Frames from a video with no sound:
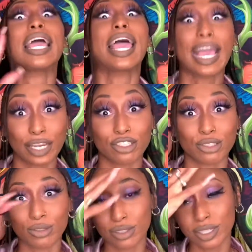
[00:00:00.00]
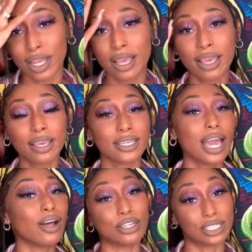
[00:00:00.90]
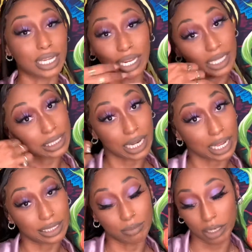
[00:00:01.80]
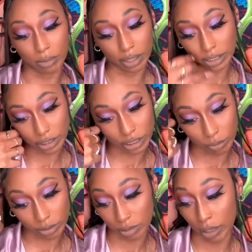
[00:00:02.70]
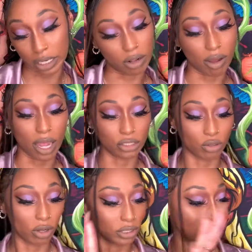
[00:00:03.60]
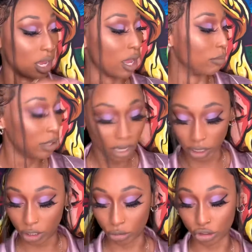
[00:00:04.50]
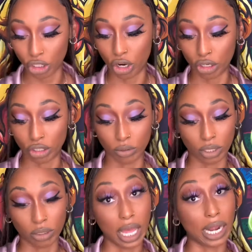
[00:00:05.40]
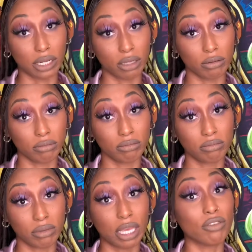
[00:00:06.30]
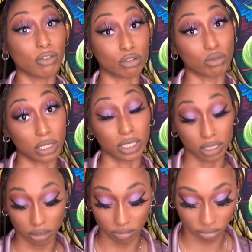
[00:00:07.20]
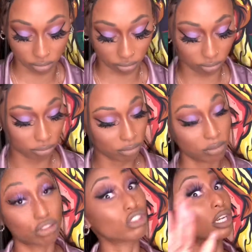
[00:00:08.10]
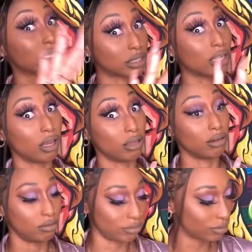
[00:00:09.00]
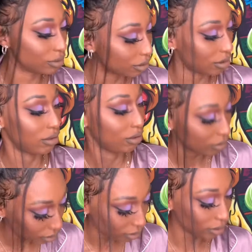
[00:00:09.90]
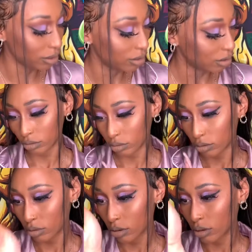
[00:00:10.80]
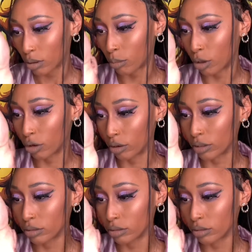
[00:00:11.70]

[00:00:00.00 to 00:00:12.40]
hecka juice. Y'all understand, it's nice to be in a relationship with somebody don't hide you all the time and don't cheat on you and don't lie to you. It feels really good. Just saying. I'm hungry.